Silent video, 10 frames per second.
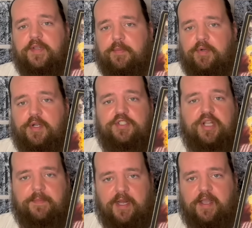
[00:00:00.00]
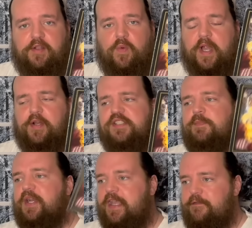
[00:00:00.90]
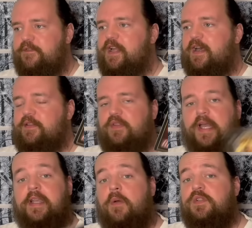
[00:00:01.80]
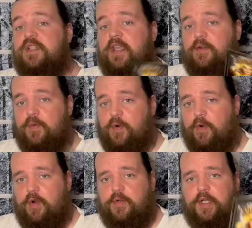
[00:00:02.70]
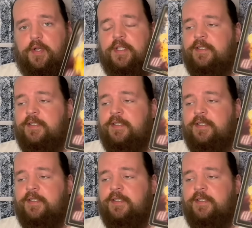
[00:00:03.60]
Libra, Gemini, Aquarius. But if not, like I was saying a little earlier,